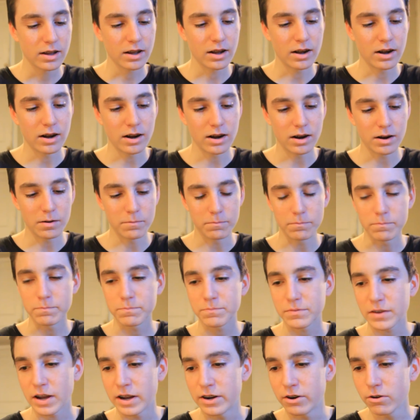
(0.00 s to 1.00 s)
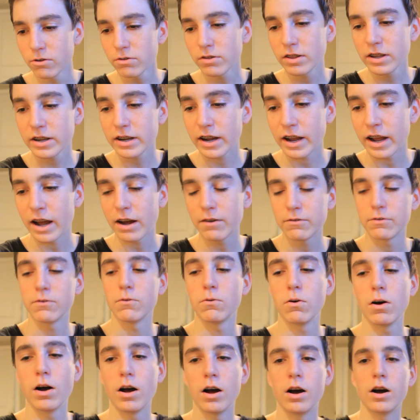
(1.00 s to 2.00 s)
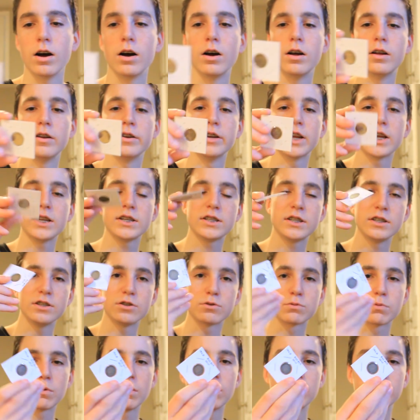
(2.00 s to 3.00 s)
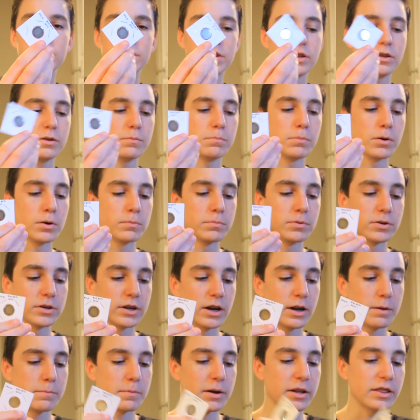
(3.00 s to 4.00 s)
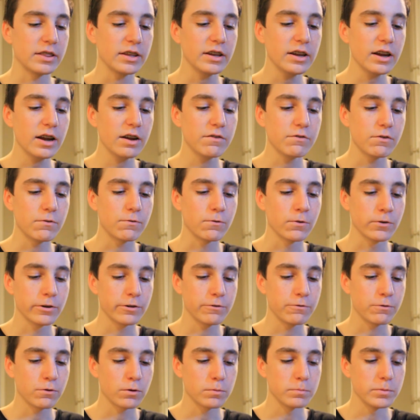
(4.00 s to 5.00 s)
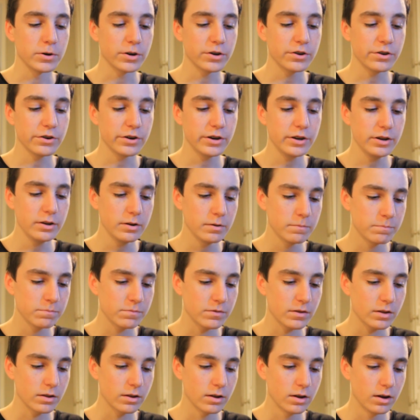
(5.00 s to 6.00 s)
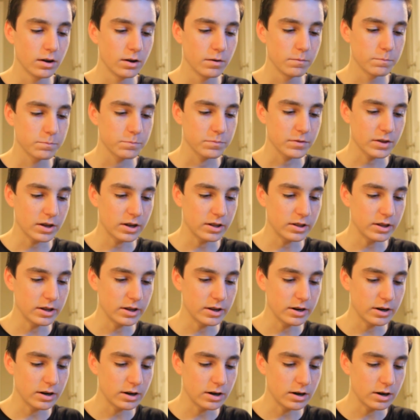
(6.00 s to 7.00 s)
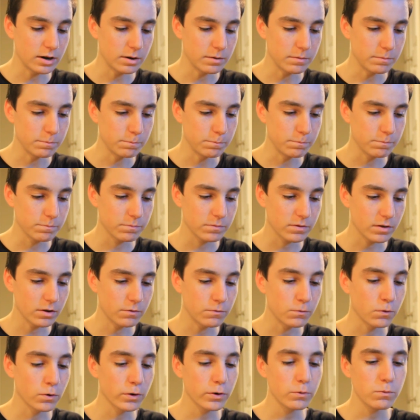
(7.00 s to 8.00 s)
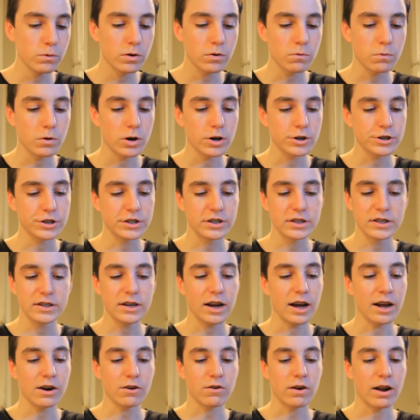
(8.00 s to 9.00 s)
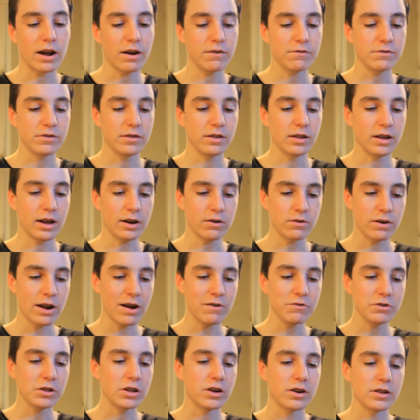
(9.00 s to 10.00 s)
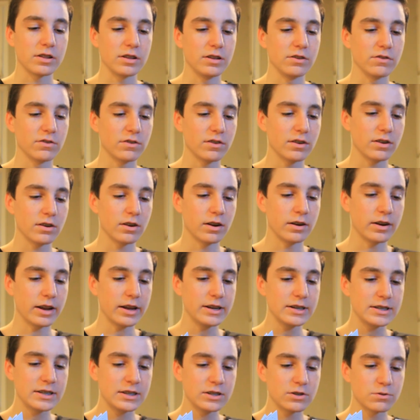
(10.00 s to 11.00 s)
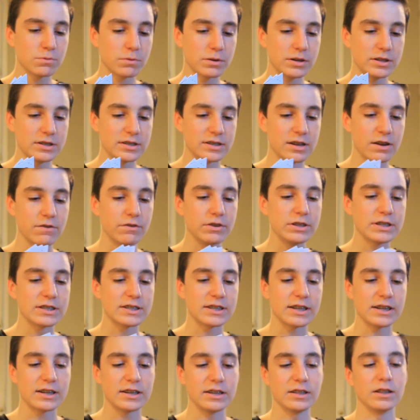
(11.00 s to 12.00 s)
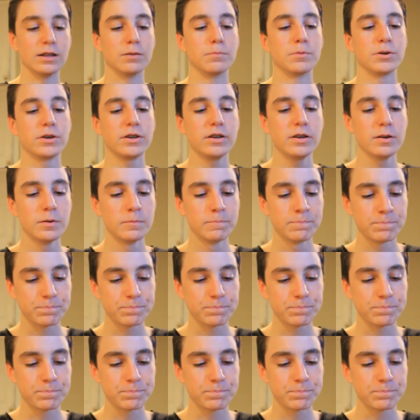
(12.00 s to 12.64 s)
I don't think I have a 1912D Barber Dime. I think I have a 44 Mercury. And then 41 Washington. I don't have a lot of these. 1927 Standing Liberty.